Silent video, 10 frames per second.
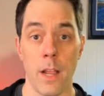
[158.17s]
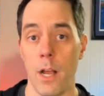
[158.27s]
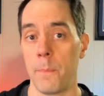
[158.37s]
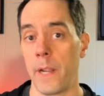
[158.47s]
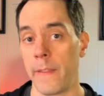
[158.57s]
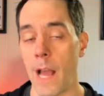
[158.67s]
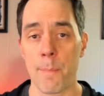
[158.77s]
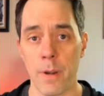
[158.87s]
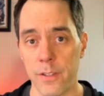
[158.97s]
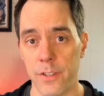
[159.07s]
updating the
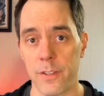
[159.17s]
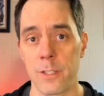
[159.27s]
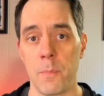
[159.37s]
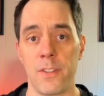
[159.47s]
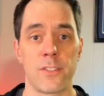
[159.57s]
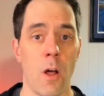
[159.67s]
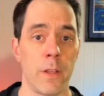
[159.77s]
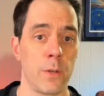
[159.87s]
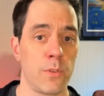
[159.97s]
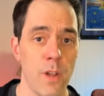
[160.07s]
operating system,
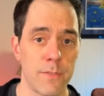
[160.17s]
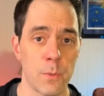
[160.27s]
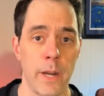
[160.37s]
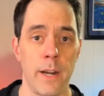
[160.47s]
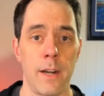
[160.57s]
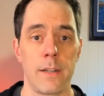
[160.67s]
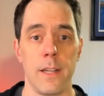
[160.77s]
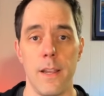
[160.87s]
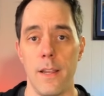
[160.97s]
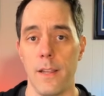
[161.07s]
installing new software,
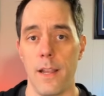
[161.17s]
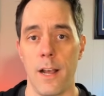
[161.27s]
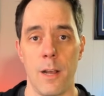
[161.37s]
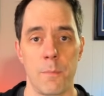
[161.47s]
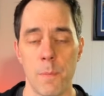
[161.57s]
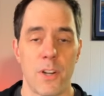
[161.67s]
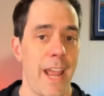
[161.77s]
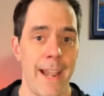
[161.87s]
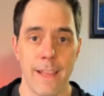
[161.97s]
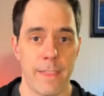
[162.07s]
pretty much
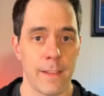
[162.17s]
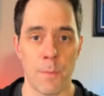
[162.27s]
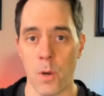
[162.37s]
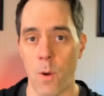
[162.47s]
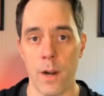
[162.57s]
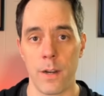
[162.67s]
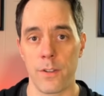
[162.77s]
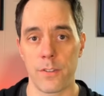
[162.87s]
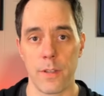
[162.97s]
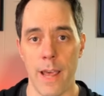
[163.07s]
anything that
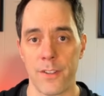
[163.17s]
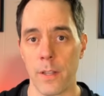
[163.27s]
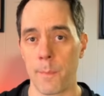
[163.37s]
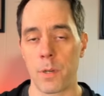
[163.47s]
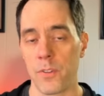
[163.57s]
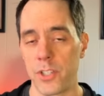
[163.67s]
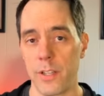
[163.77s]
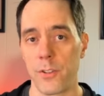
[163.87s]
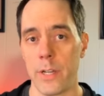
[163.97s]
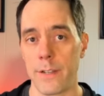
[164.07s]
requires escalated
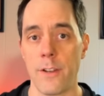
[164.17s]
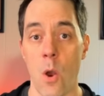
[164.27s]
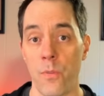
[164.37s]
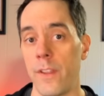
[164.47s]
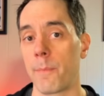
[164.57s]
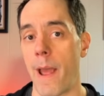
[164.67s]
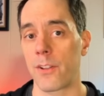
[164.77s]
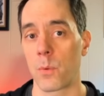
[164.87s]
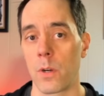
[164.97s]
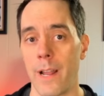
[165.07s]
privileges. You need to know this
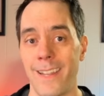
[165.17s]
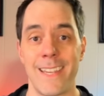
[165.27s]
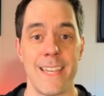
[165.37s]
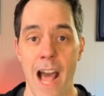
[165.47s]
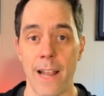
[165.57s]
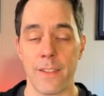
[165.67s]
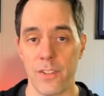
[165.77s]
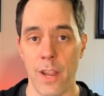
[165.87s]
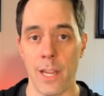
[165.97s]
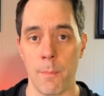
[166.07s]
password, and it's not the
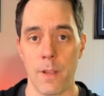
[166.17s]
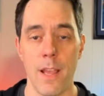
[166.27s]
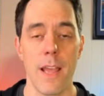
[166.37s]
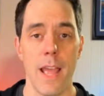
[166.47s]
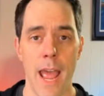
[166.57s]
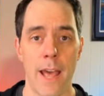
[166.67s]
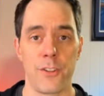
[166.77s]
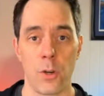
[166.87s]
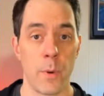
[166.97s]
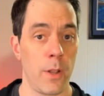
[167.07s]
same as
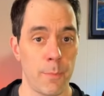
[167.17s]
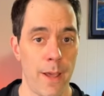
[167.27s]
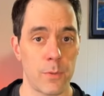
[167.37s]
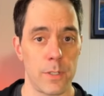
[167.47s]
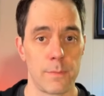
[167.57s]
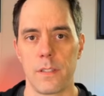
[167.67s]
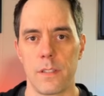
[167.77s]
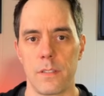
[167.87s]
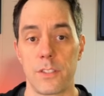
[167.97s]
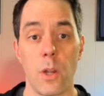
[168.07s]
your Windows password.
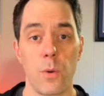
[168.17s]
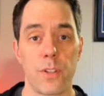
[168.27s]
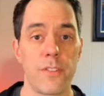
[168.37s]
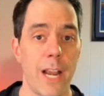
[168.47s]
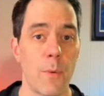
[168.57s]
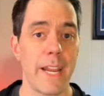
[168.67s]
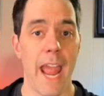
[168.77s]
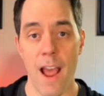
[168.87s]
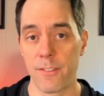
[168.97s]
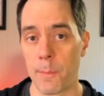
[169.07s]
So since I already
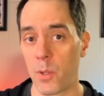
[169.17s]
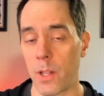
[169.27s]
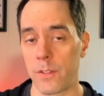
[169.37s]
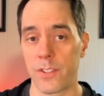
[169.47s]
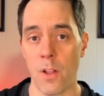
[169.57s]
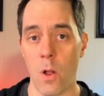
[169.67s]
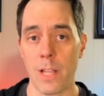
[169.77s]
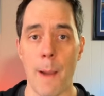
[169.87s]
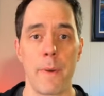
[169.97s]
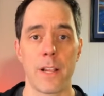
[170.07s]
have WSL installed,
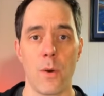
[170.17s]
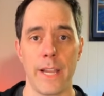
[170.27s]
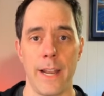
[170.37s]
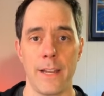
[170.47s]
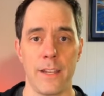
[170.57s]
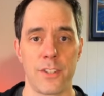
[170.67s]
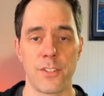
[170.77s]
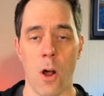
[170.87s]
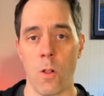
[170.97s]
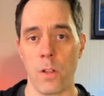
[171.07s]
I'm going to go ahead and
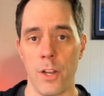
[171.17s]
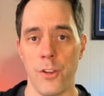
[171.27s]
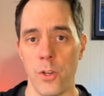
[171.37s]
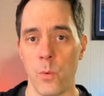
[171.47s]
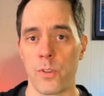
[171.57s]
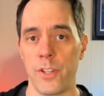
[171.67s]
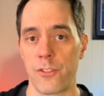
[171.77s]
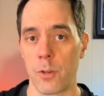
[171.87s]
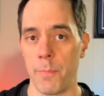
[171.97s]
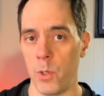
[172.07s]
install a new
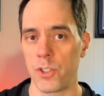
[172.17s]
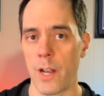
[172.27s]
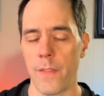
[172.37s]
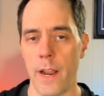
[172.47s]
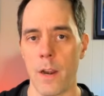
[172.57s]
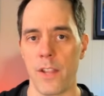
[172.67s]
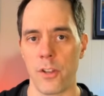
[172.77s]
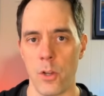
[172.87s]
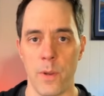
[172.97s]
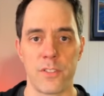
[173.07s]
distribution on there as a
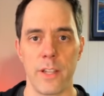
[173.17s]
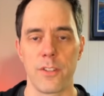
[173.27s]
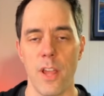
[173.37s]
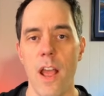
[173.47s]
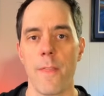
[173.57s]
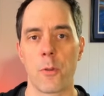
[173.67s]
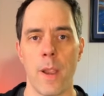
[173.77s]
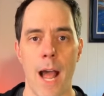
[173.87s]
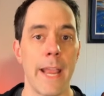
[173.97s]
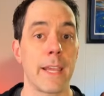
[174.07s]
new instance. This way
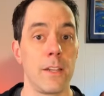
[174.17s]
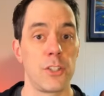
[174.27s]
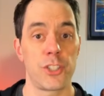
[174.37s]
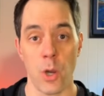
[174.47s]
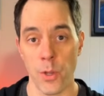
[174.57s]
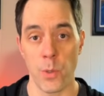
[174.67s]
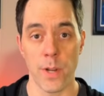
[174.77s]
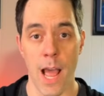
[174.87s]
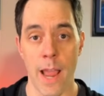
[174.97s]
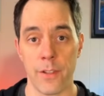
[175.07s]
I can show you
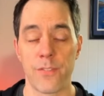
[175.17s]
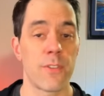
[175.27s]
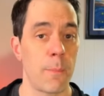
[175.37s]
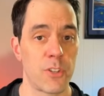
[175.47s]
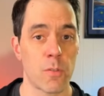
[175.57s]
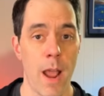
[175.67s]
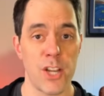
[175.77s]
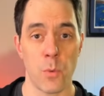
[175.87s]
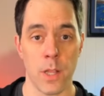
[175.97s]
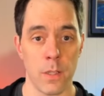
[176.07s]
guys from
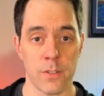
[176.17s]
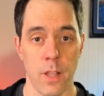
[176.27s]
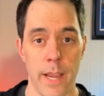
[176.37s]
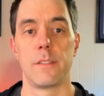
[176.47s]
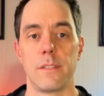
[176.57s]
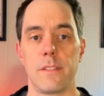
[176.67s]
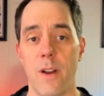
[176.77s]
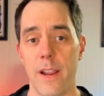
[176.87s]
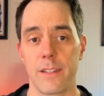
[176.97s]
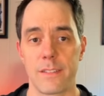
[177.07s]
scratch what it looks like. All
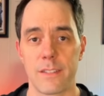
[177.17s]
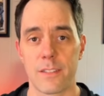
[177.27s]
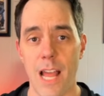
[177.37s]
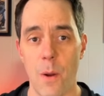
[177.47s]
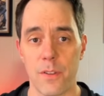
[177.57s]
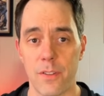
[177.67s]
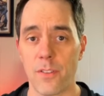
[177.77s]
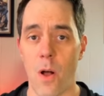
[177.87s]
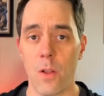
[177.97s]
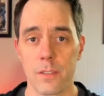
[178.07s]
right, so now it's
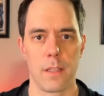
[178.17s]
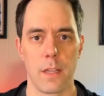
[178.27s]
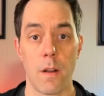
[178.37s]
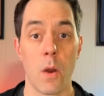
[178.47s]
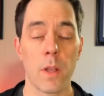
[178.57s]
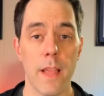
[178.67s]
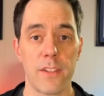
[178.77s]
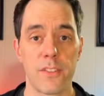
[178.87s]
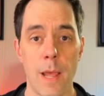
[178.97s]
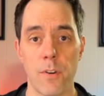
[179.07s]
installed. All right, one last
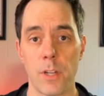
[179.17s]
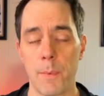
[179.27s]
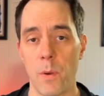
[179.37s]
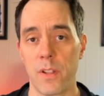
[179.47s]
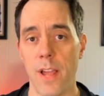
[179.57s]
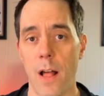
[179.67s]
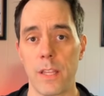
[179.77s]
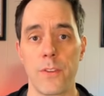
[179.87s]
step for WSL. If